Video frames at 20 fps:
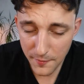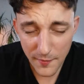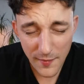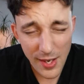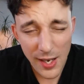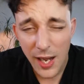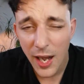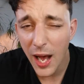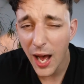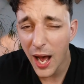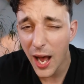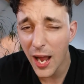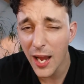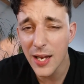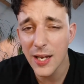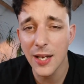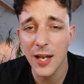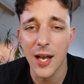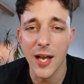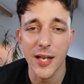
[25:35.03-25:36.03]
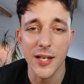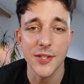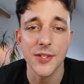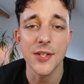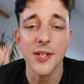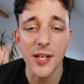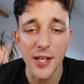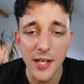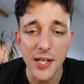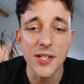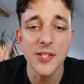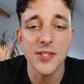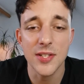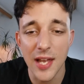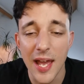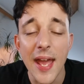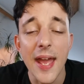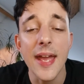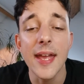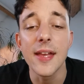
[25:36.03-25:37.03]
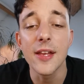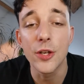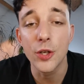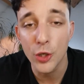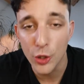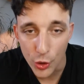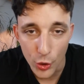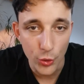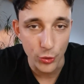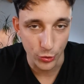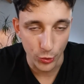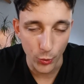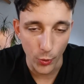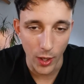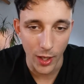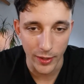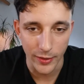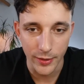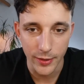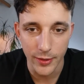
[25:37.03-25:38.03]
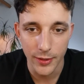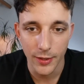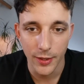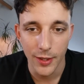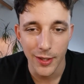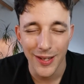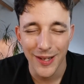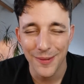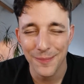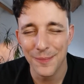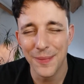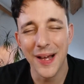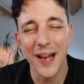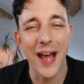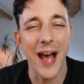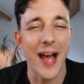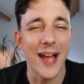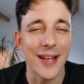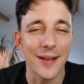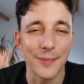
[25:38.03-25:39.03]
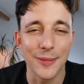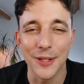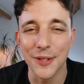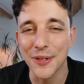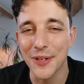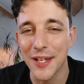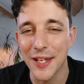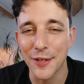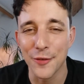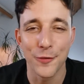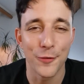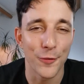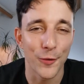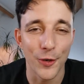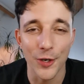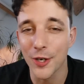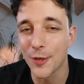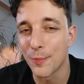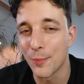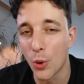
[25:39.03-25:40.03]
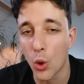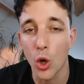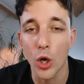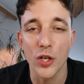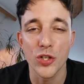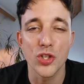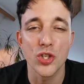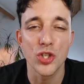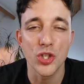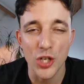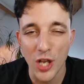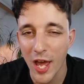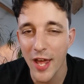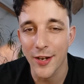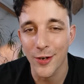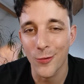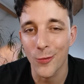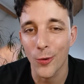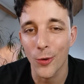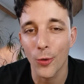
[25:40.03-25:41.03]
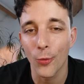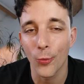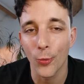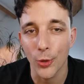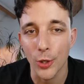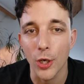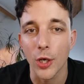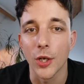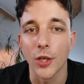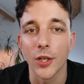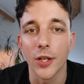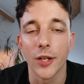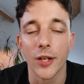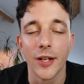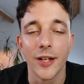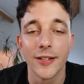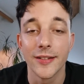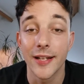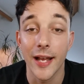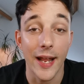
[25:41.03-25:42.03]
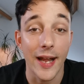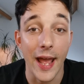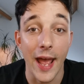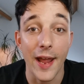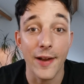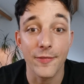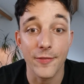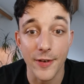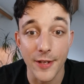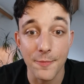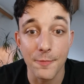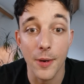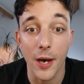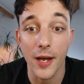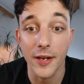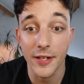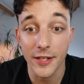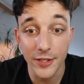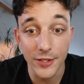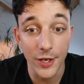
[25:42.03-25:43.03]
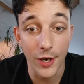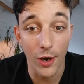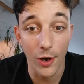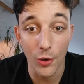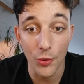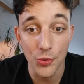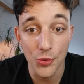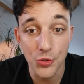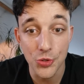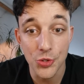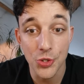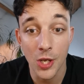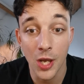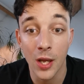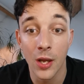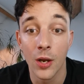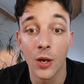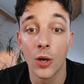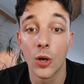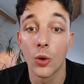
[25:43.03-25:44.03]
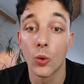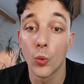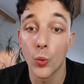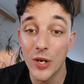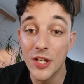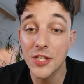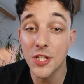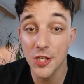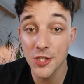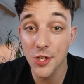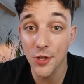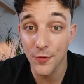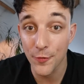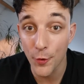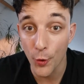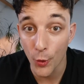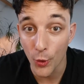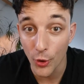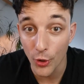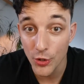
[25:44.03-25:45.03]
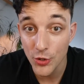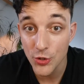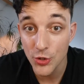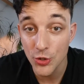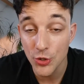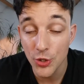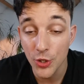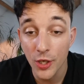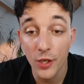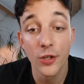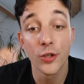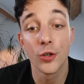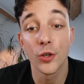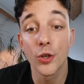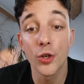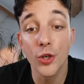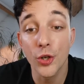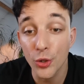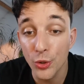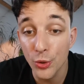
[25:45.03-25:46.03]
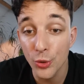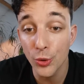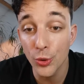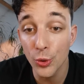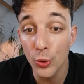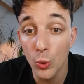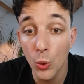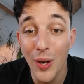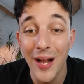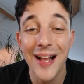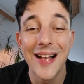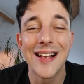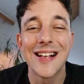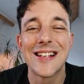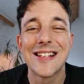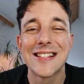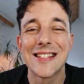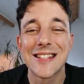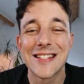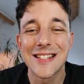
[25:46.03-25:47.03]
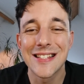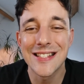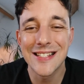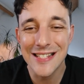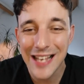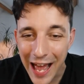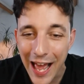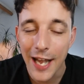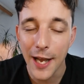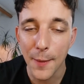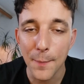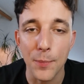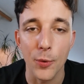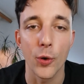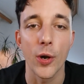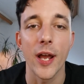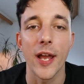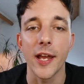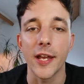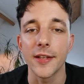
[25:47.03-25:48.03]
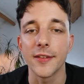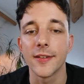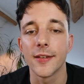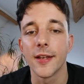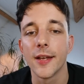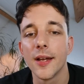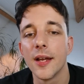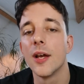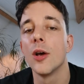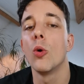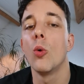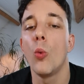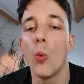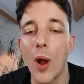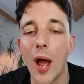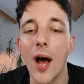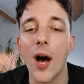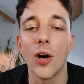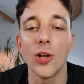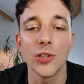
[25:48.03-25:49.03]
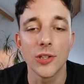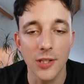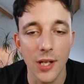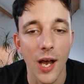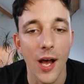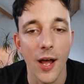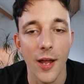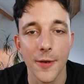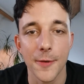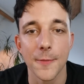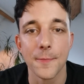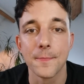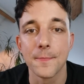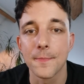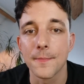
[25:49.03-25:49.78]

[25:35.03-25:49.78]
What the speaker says: Highlight is a good one, but I am looking for the more general word that everybody knows, which is, of course, to celebrate. Well done.